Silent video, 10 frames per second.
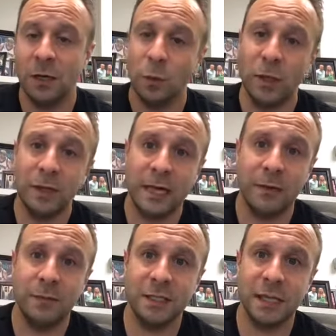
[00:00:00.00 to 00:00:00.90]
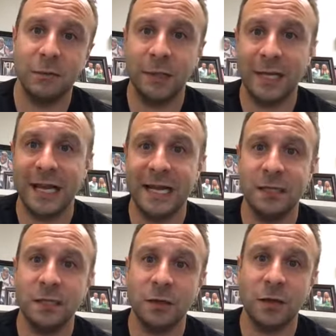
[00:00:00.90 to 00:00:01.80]
with them is able to
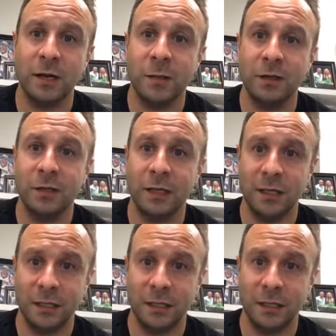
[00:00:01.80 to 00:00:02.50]
enhance the credibility